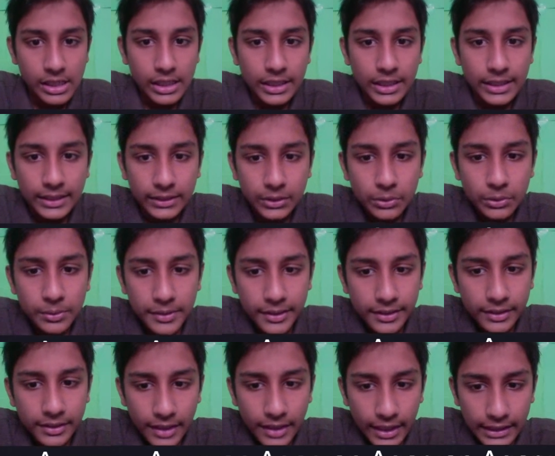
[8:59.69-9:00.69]
He took
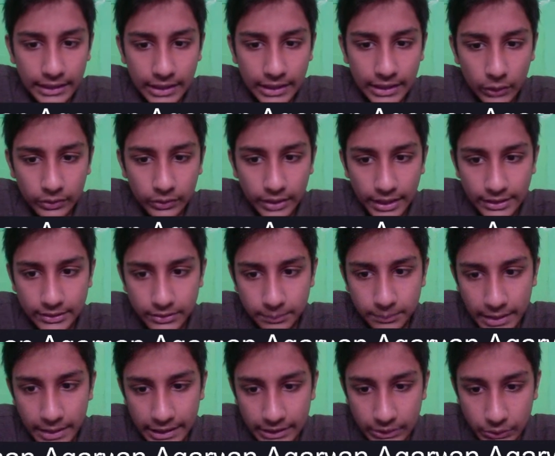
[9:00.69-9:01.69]
it, and now knight
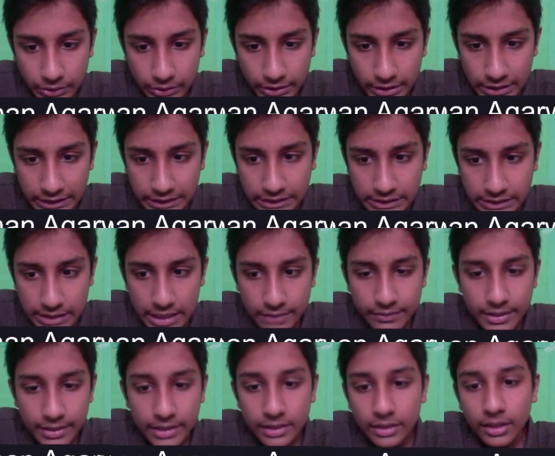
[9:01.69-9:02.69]
back to
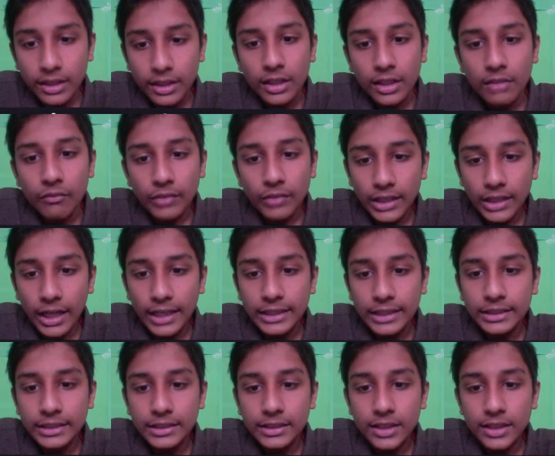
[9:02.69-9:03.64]
d7, with the idea